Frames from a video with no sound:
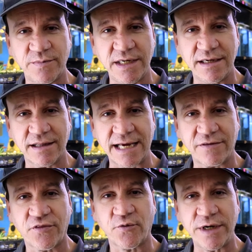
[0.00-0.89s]
to be like
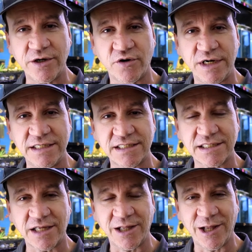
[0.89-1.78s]
3 degrees
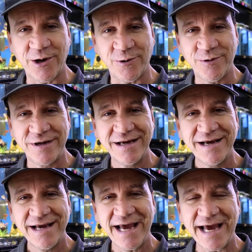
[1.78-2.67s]
is the low.
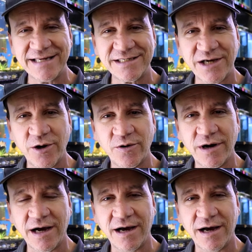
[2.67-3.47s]
And so